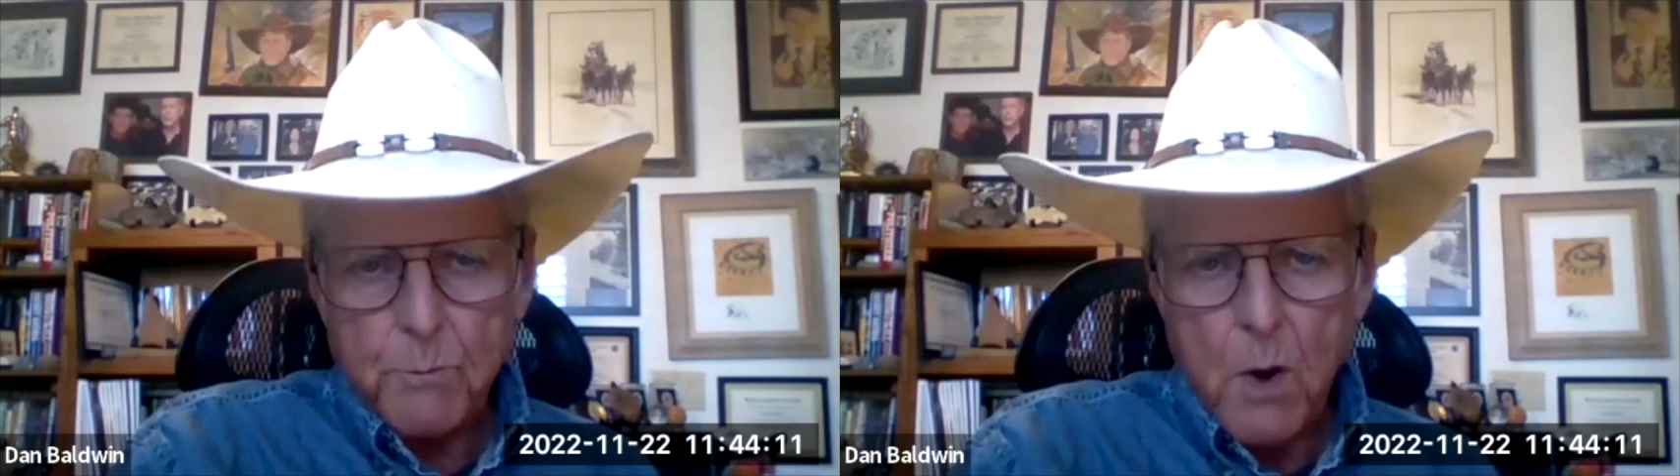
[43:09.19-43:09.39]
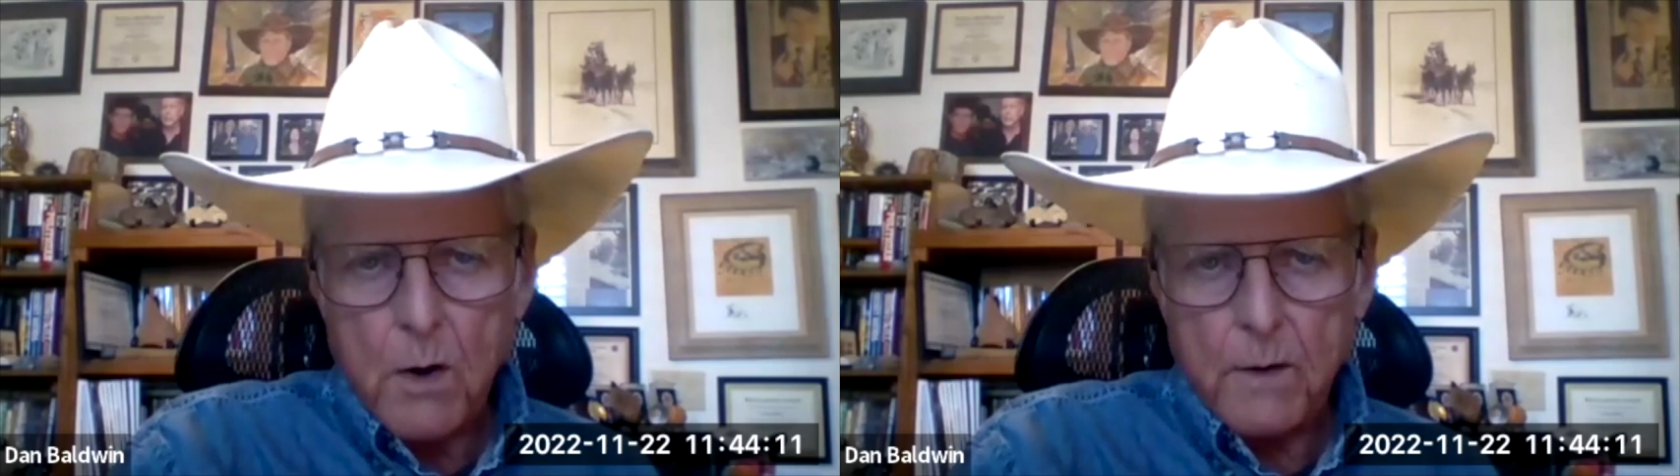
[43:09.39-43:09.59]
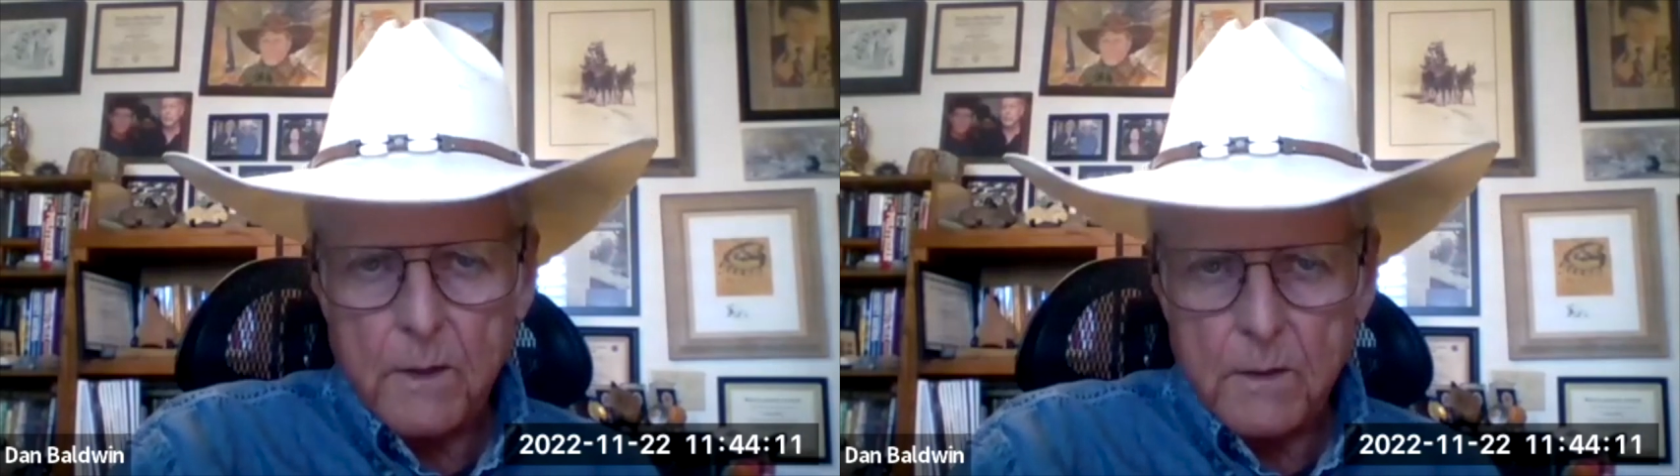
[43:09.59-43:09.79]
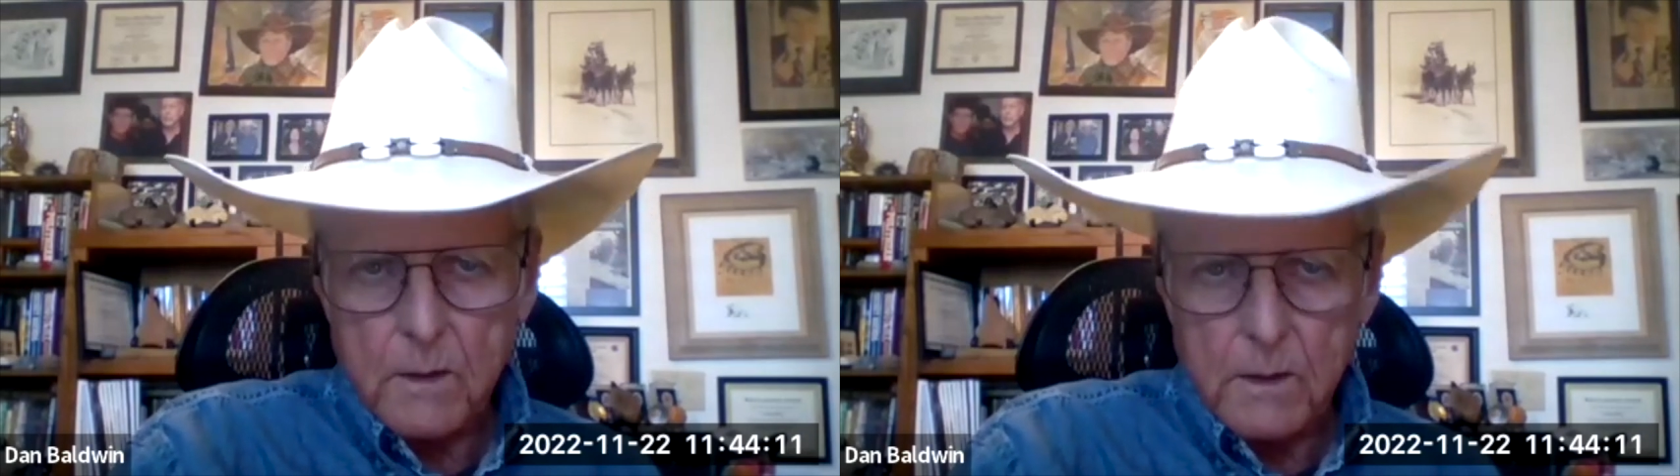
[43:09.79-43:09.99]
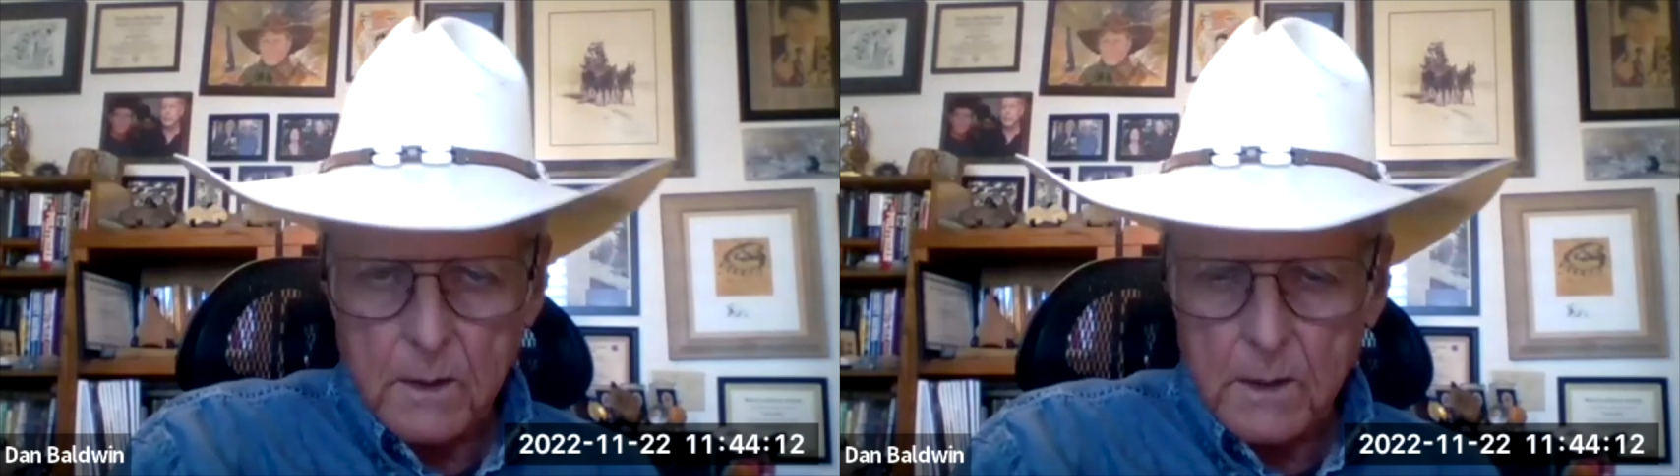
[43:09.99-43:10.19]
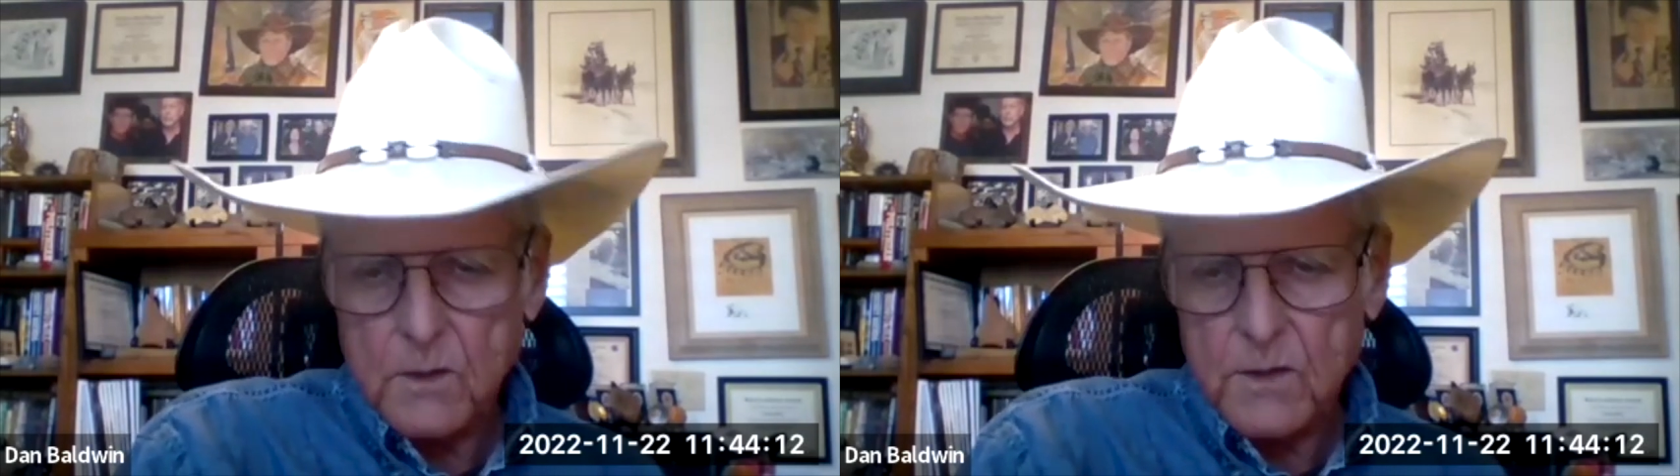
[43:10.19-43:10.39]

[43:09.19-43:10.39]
part of the little